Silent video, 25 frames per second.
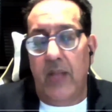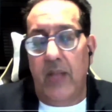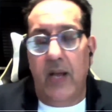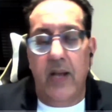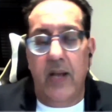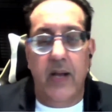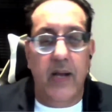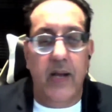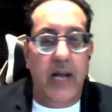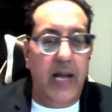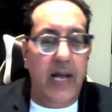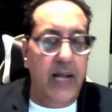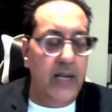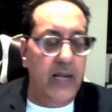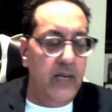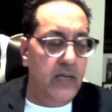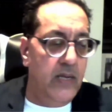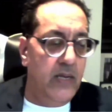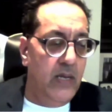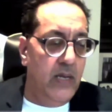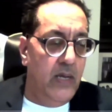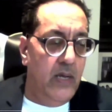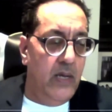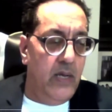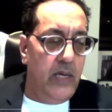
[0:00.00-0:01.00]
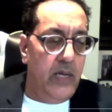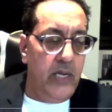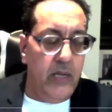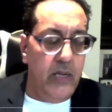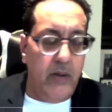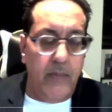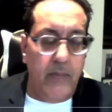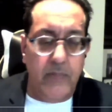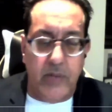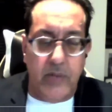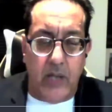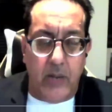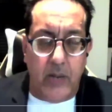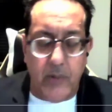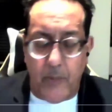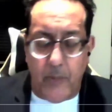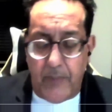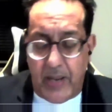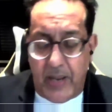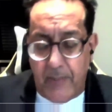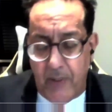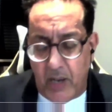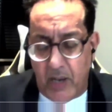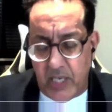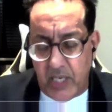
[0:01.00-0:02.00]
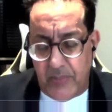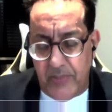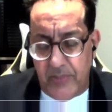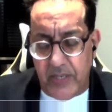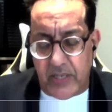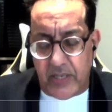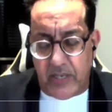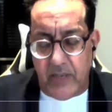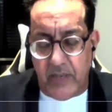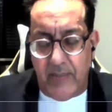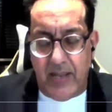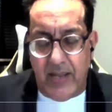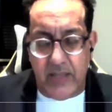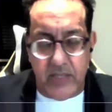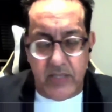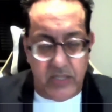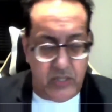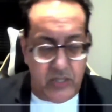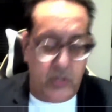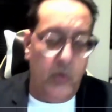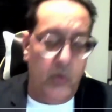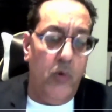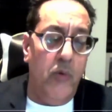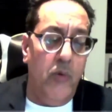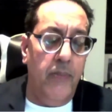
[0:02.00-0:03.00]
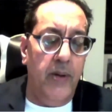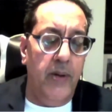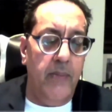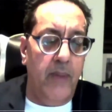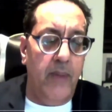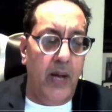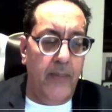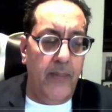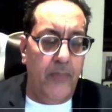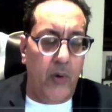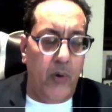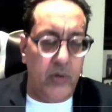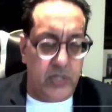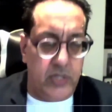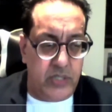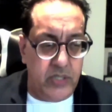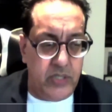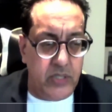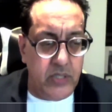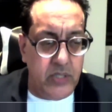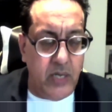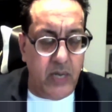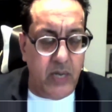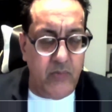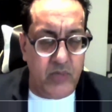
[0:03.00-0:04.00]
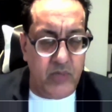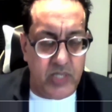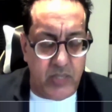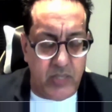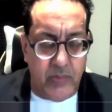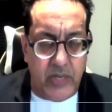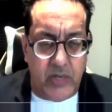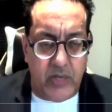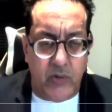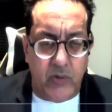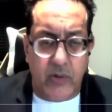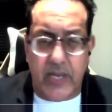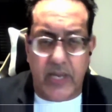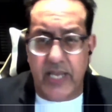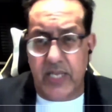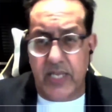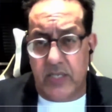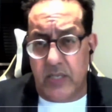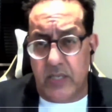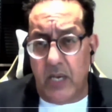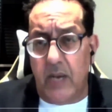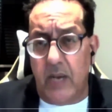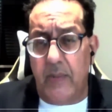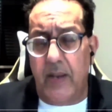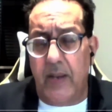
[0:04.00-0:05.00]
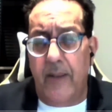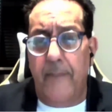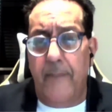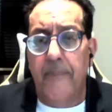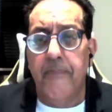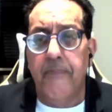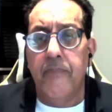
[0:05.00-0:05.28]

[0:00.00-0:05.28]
Uh, and, you know, I'm, I'm not being party political about this at all, but my boss at the time was somebody called Keir Starmer.